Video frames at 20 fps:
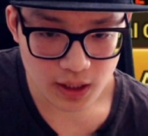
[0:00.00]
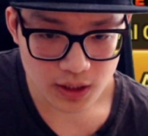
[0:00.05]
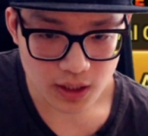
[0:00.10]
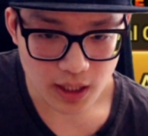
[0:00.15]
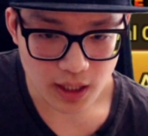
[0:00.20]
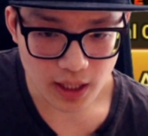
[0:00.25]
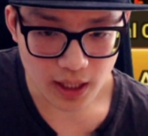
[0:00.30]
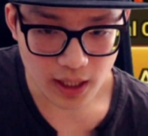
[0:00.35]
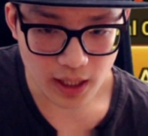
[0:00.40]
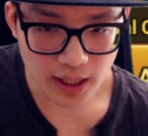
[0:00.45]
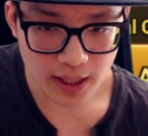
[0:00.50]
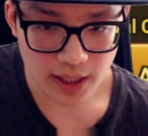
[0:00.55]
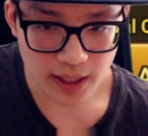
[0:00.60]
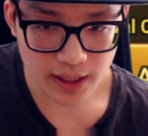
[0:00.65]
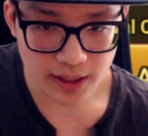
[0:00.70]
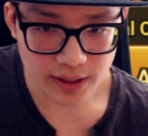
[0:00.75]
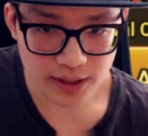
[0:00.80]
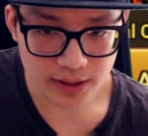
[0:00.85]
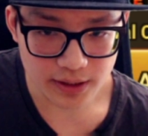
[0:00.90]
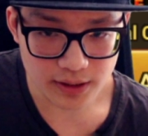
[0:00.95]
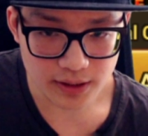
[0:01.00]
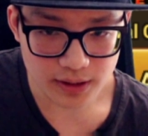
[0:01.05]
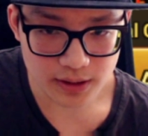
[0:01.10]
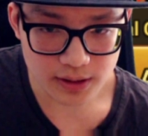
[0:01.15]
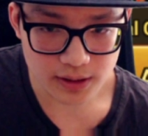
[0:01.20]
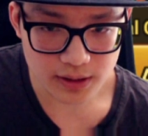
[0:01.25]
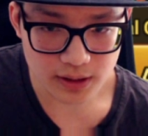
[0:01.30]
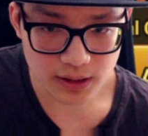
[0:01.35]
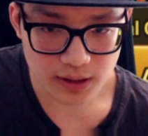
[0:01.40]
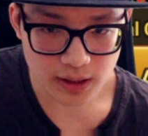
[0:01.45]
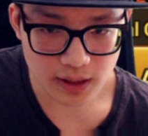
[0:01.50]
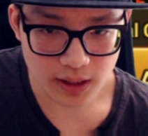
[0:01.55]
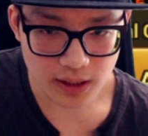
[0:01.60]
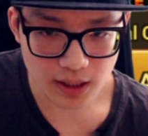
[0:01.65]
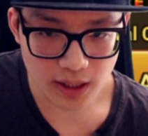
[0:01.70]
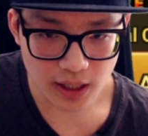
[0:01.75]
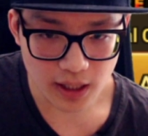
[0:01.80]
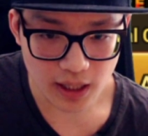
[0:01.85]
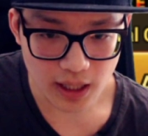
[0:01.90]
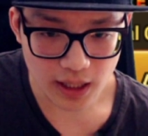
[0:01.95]
And
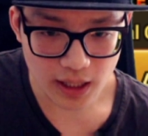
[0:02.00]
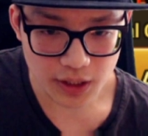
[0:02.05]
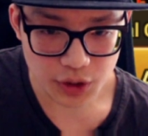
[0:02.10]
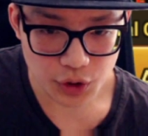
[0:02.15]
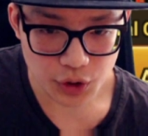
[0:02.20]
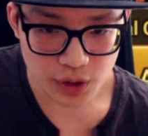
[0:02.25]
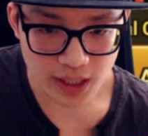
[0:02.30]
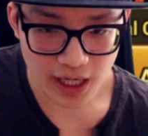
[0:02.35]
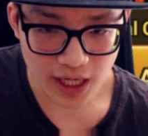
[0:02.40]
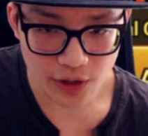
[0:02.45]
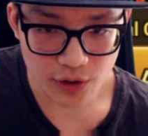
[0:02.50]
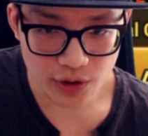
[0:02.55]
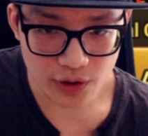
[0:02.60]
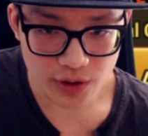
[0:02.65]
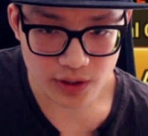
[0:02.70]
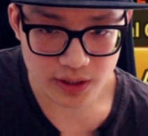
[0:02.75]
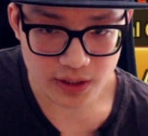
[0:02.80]
you can either